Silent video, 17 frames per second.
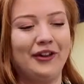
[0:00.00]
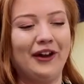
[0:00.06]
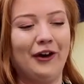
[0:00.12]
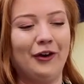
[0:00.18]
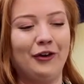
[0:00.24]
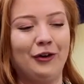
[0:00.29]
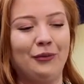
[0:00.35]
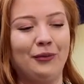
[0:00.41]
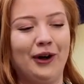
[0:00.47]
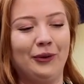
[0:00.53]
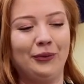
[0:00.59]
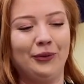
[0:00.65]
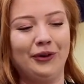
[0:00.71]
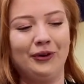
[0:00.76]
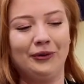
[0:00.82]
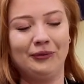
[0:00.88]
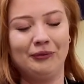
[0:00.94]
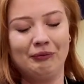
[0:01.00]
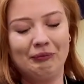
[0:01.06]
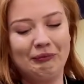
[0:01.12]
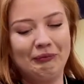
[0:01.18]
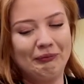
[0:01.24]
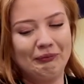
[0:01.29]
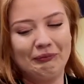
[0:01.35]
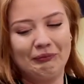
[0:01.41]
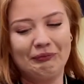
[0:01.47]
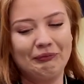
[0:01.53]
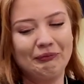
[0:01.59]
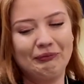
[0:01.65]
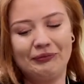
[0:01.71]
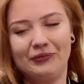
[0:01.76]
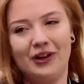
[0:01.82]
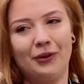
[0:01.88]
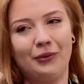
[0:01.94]
Without him, I wouldn't
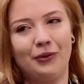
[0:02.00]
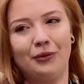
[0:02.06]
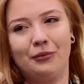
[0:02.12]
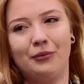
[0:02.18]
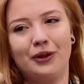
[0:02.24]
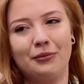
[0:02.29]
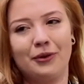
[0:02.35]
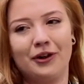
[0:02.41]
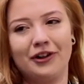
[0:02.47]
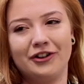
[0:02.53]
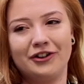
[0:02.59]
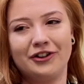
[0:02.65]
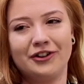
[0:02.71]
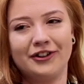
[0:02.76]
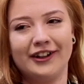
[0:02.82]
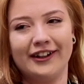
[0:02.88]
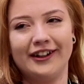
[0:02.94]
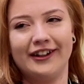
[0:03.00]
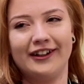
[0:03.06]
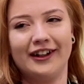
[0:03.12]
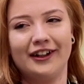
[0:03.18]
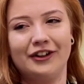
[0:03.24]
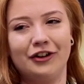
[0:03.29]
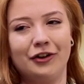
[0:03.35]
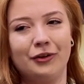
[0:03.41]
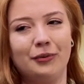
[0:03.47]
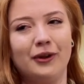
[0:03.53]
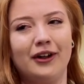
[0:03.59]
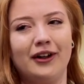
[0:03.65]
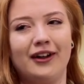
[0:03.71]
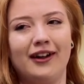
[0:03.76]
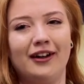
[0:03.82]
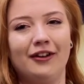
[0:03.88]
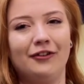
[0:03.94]
I wouldn't be much. Like, I'd just be a
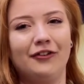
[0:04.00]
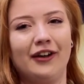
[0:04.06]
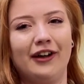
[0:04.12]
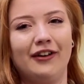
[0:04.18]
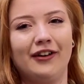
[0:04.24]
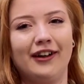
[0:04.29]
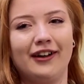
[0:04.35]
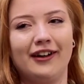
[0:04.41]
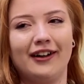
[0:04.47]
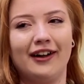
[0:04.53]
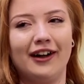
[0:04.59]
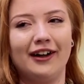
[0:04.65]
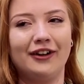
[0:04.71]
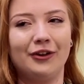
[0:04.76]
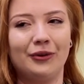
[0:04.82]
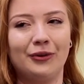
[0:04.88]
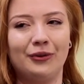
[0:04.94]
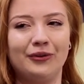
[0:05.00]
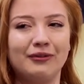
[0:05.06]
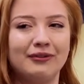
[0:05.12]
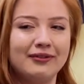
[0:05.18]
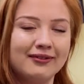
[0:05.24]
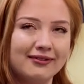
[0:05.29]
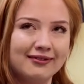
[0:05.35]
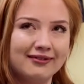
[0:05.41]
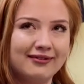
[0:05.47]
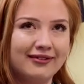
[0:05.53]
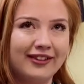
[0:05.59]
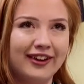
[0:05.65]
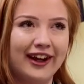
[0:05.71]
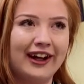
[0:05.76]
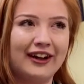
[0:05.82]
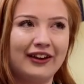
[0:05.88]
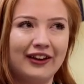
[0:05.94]
kid failing, and I don't
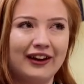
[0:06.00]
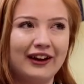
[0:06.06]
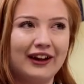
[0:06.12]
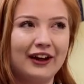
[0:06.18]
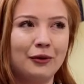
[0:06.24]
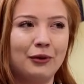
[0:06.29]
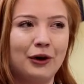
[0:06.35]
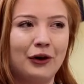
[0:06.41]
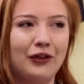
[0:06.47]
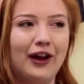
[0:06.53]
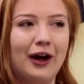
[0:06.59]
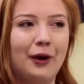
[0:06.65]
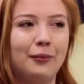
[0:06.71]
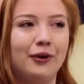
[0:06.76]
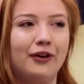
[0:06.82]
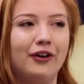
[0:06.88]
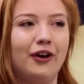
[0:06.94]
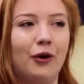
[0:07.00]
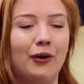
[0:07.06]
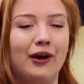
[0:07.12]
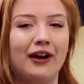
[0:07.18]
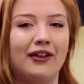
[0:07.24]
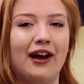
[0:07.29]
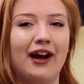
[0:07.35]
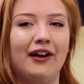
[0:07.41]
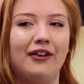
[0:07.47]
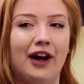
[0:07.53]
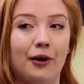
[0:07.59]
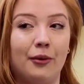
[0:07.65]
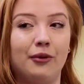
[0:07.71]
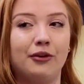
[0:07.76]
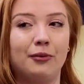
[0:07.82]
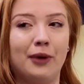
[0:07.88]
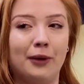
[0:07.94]
like thinking about that, but knowing that that
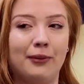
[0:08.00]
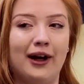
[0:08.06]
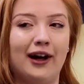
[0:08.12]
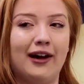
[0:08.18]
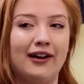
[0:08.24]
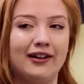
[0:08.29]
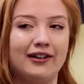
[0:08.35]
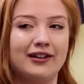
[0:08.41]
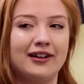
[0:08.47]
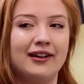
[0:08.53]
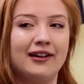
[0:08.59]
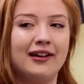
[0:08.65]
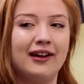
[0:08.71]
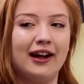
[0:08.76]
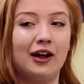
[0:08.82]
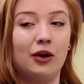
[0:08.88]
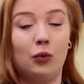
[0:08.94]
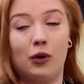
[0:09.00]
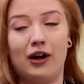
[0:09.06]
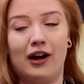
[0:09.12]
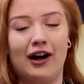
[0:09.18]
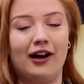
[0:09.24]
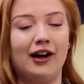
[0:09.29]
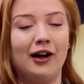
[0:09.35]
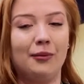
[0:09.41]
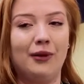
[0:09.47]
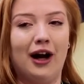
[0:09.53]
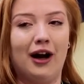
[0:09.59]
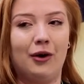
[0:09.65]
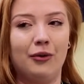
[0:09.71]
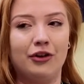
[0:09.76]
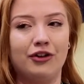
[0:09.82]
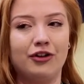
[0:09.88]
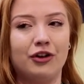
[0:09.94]
was my past and where I am
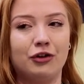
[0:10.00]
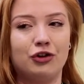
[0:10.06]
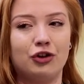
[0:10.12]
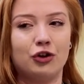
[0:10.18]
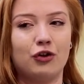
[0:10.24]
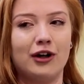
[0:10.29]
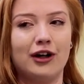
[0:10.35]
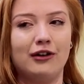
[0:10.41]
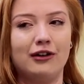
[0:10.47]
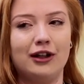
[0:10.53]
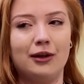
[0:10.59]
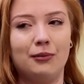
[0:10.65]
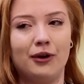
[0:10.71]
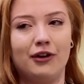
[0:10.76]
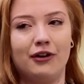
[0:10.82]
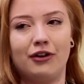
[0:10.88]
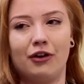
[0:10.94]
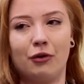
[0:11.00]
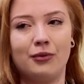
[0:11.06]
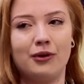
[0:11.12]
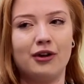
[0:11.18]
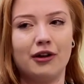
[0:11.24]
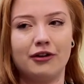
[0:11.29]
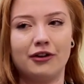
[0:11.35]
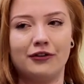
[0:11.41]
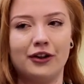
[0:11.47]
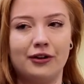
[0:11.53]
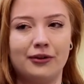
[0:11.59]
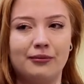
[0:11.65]
now is such a great leap, and it's all because of